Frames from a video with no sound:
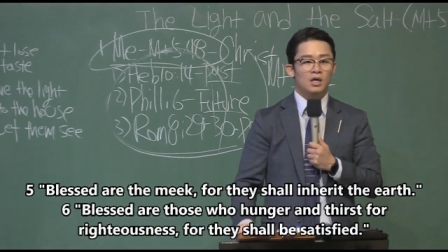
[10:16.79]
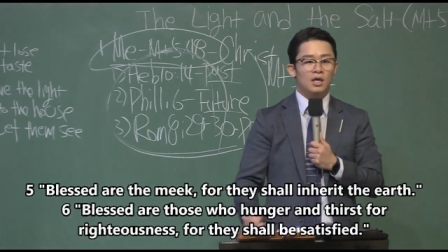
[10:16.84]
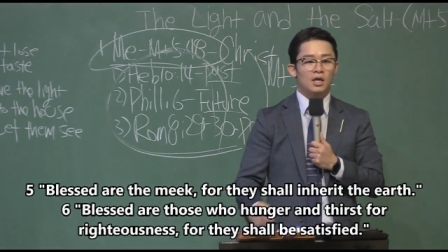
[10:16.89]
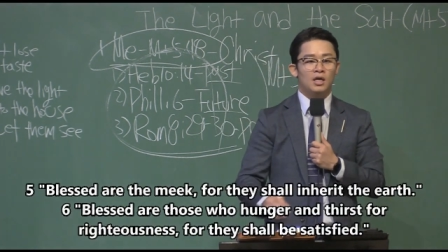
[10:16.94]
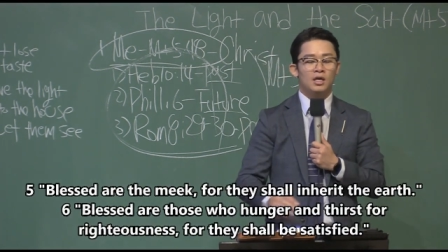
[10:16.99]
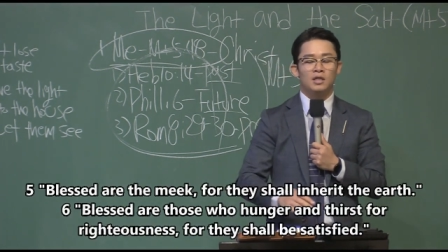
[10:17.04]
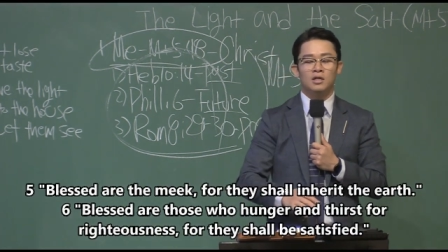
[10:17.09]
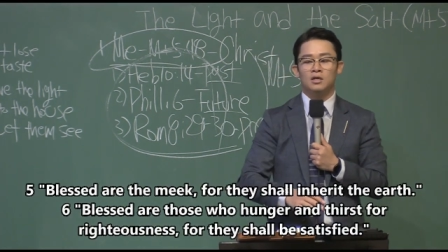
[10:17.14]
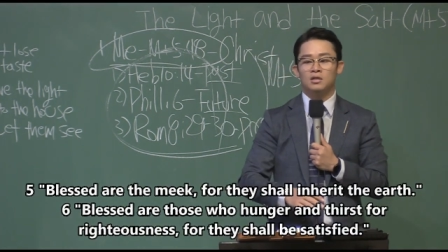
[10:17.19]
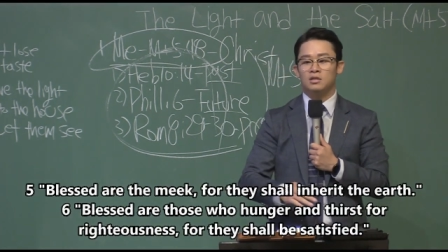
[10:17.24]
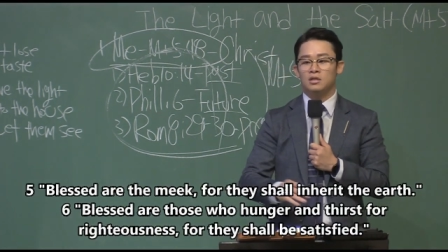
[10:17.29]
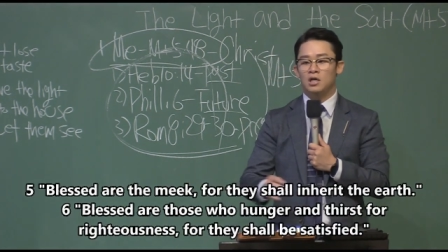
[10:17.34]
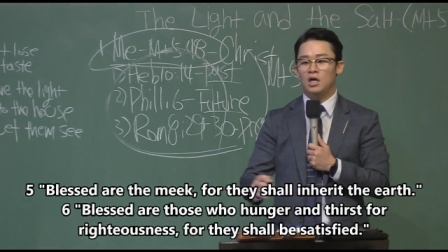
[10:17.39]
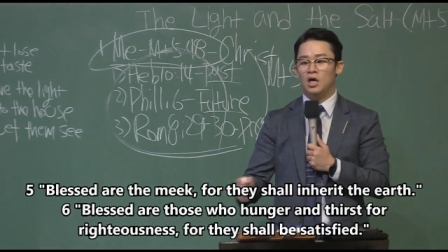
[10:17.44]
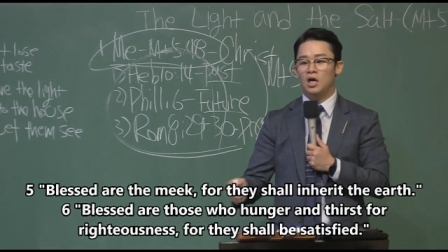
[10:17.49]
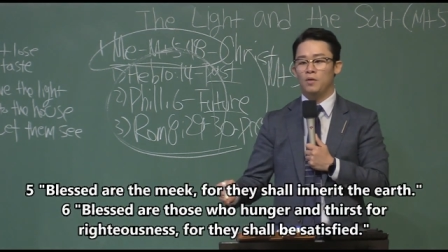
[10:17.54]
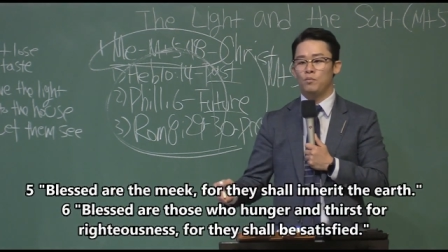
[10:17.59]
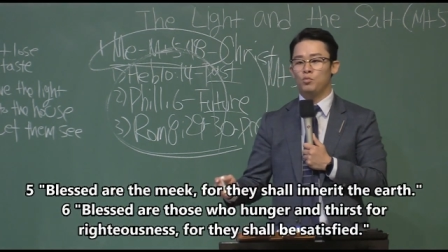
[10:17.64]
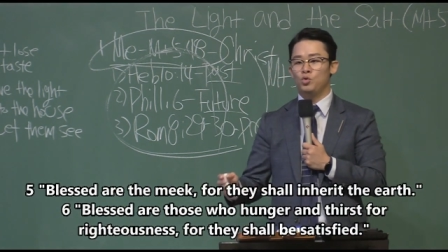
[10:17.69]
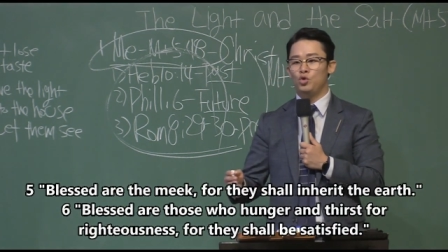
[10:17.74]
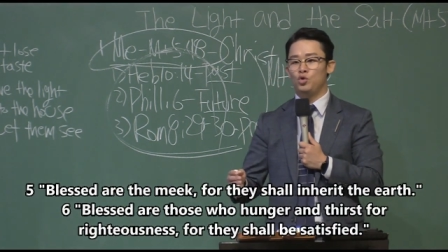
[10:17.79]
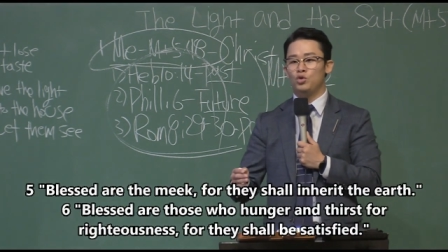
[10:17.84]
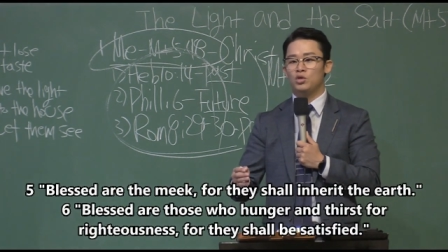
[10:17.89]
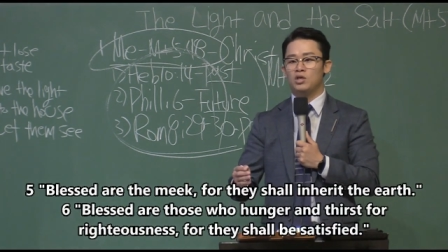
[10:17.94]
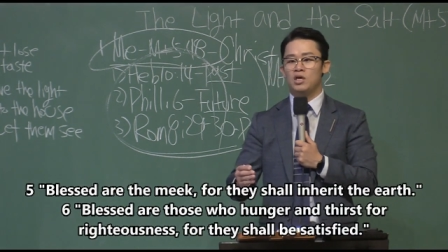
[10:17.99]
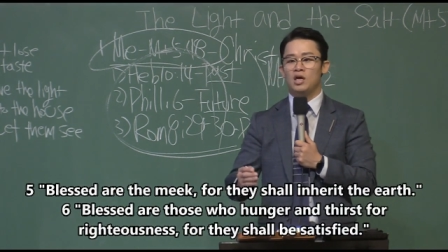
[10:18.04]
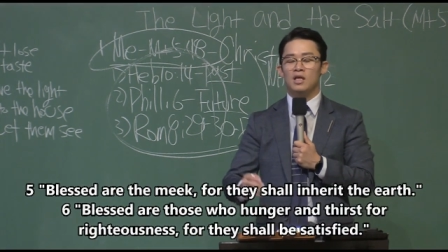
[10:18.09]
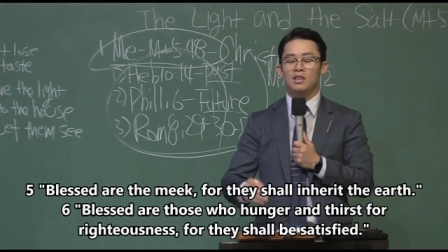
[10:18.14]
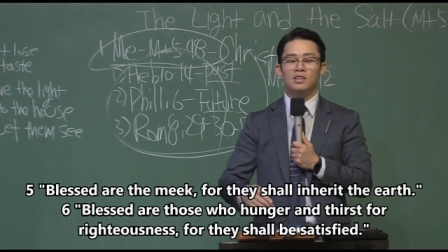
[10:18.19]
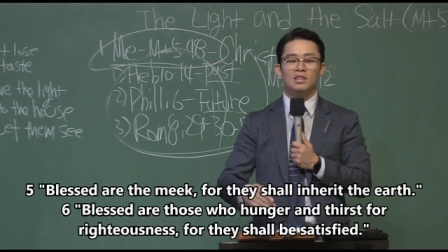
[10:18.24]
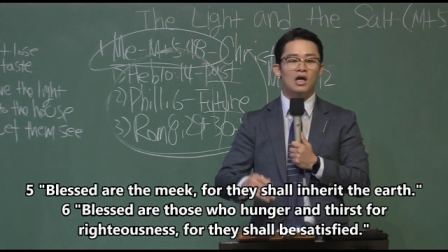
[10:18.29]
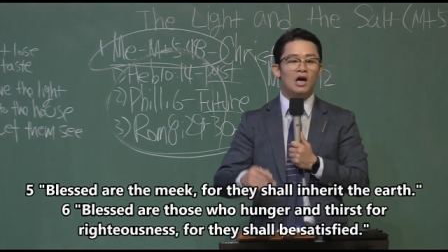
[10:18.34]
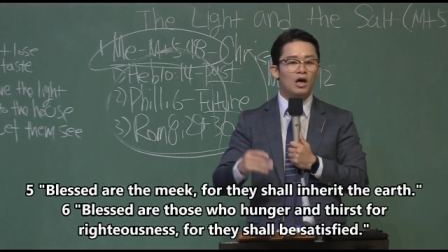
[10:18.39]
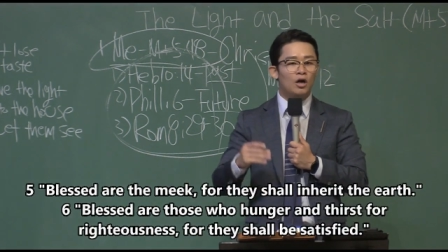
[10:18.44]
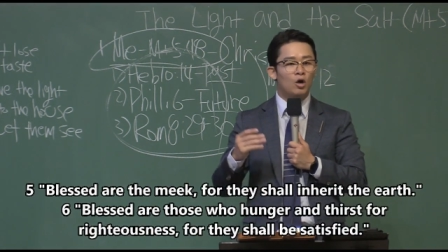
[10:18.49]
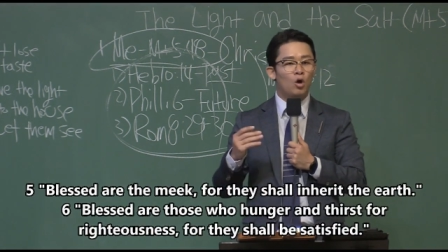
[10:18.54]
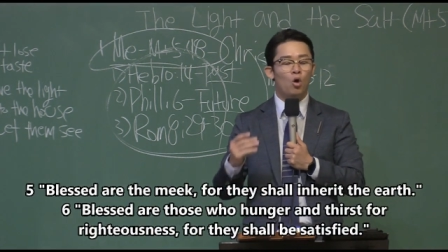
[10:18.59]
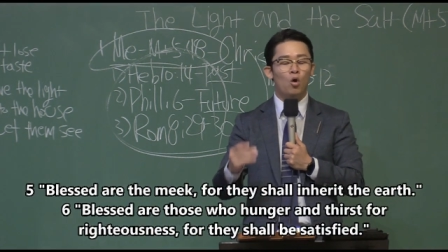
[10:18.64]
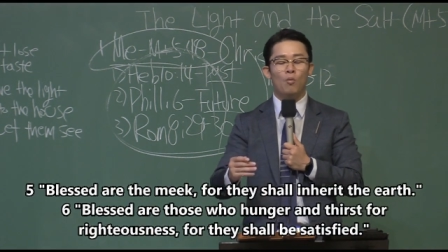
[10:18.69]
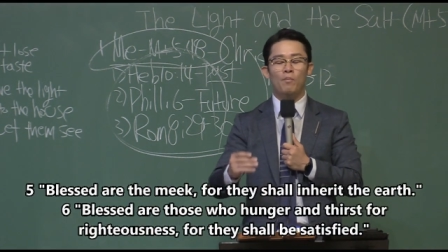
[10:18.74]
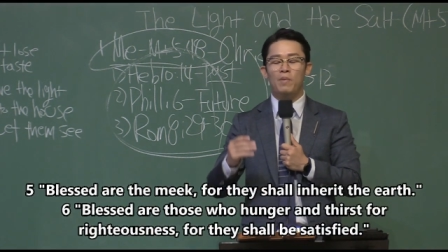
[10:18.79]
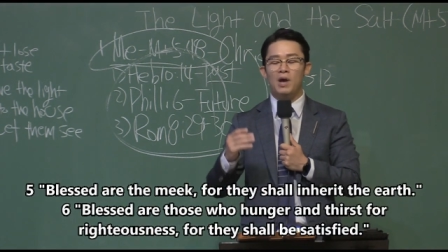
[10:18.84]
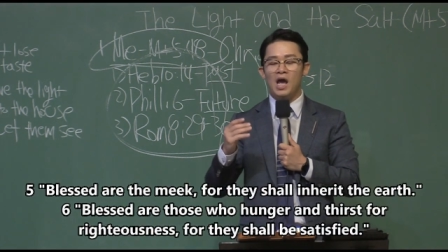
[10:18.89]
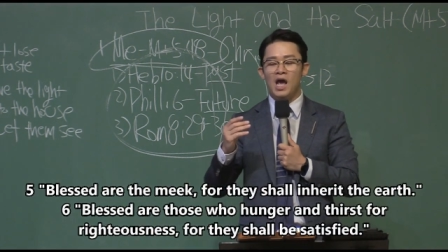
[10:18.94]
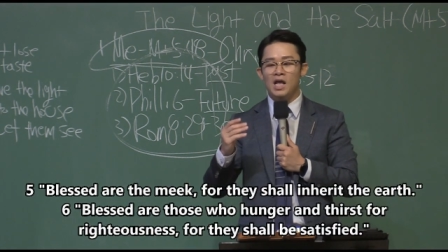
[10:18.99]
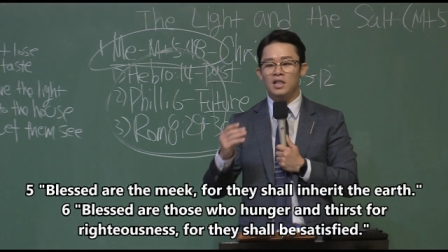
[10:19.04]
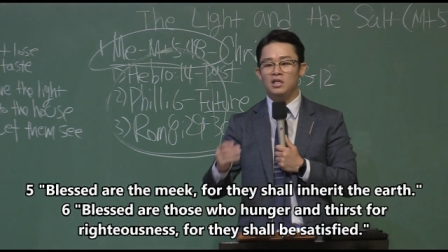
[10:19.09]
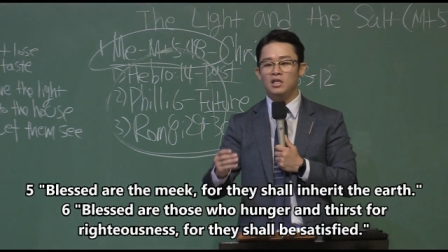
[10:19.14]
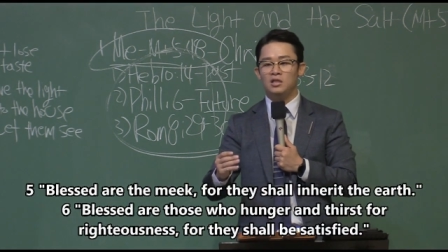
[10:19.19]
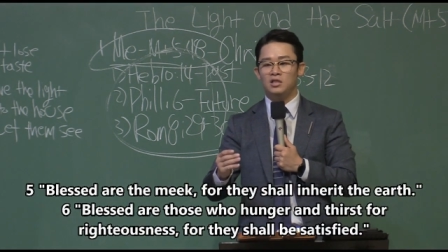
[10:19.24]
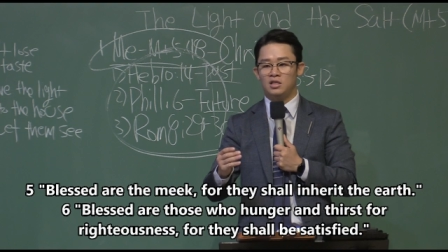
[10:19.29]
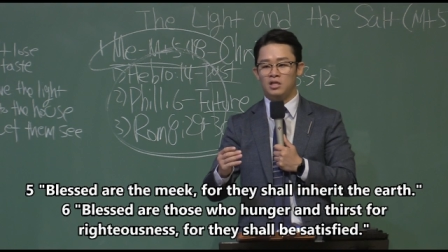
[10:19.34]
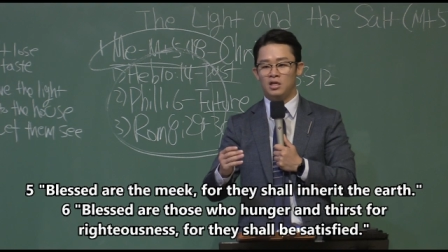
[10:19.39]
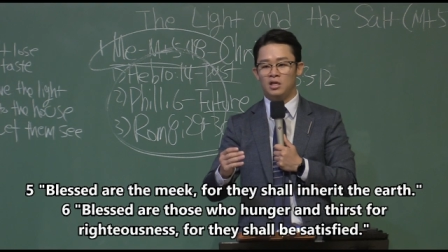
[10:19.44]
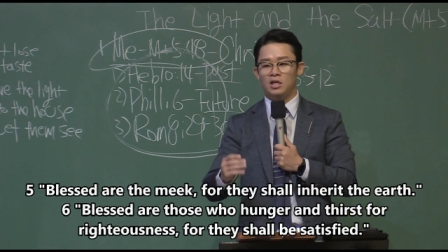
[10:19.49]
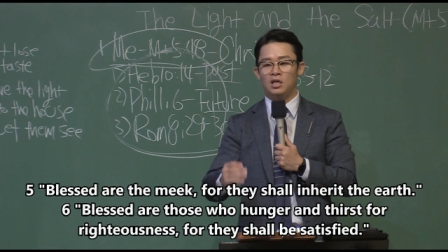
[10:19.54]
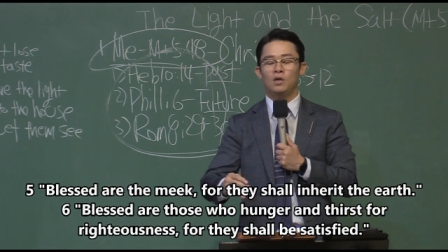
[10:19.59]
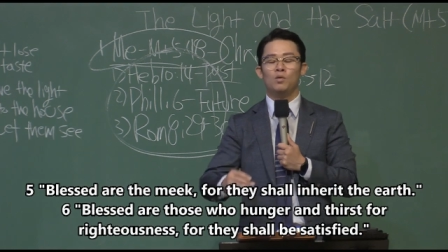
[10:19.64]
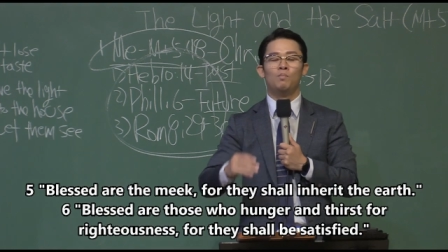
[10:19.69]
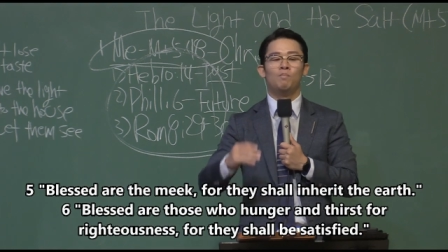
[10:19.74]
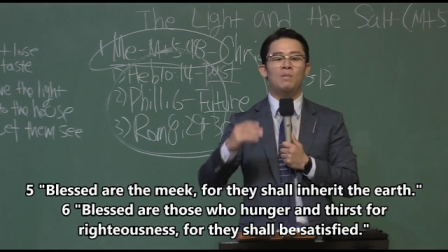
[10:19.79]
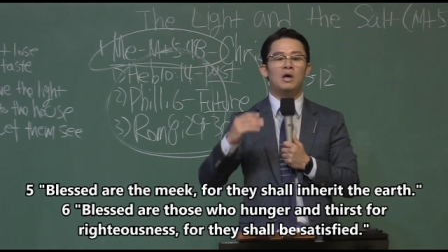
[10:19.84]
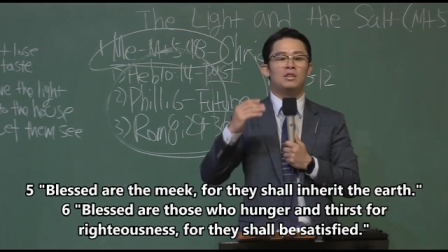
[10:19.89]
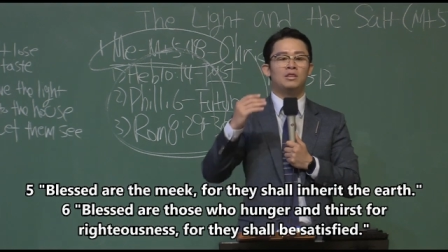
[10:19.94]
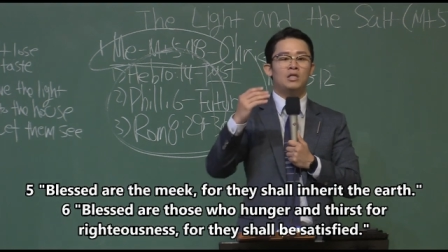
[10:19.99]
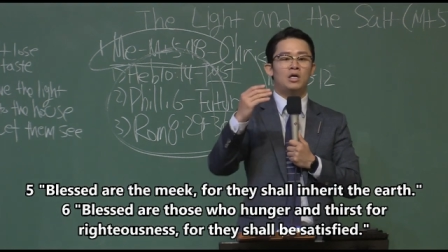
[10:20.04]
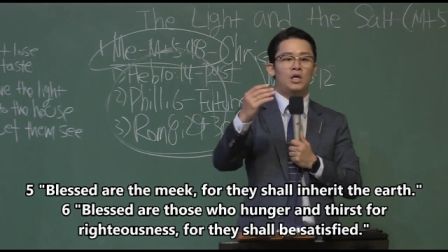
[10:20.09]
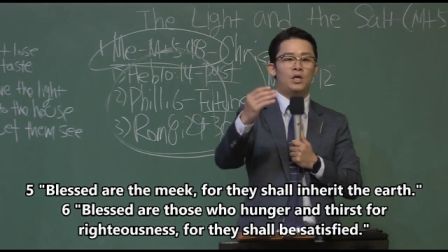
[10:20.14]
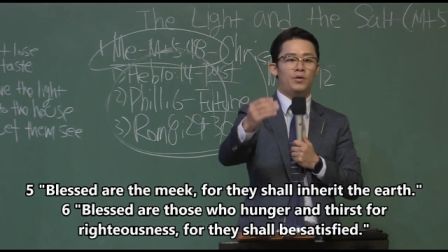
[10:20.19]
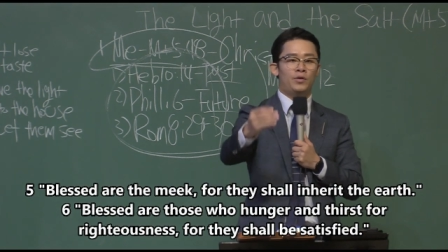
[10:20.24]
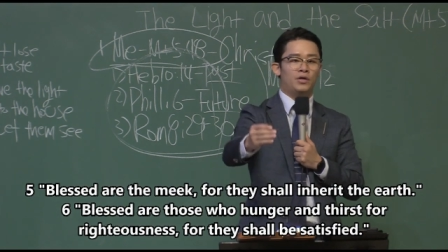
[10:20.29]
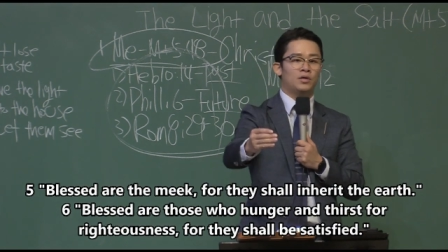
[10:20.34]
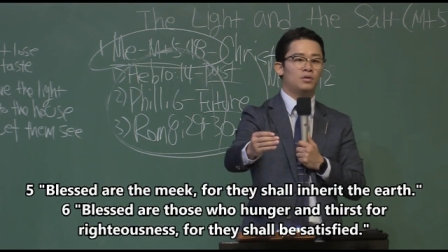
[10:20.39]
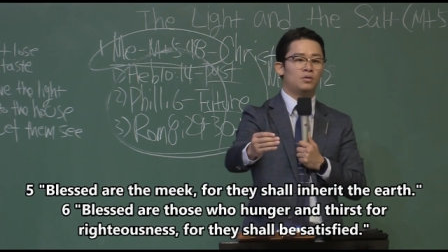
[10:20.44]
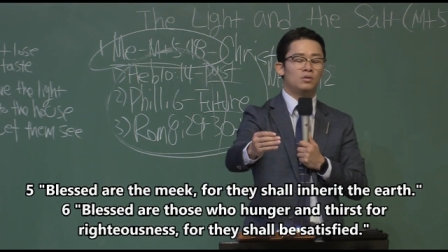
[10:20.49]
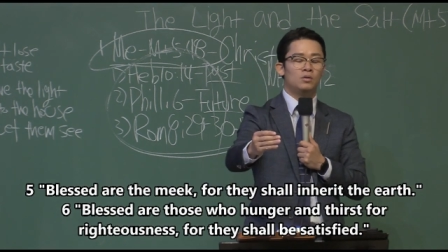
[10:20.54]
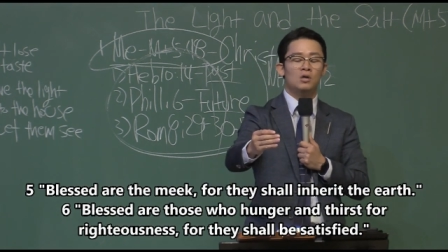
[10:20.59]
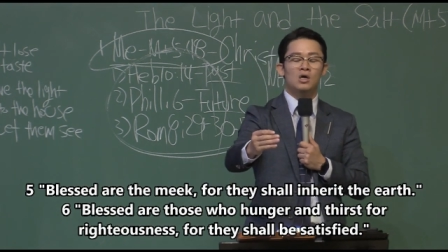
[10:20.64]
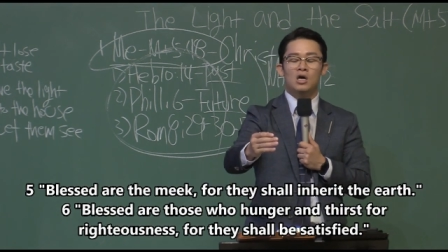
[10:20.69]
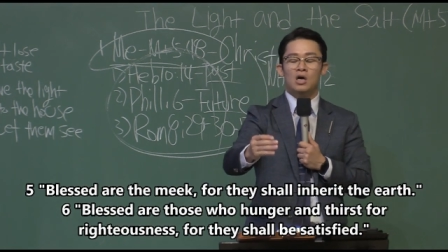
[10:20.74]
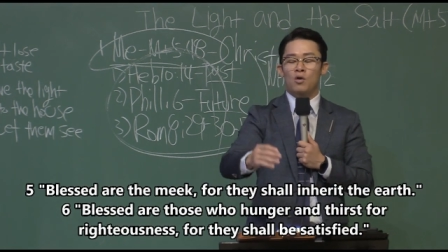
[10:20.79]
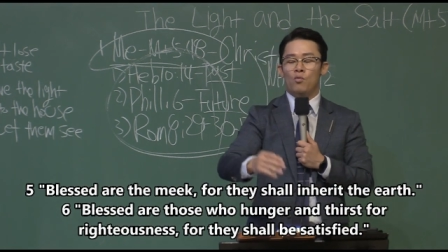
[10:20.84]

In a time you cannot hope anything in material,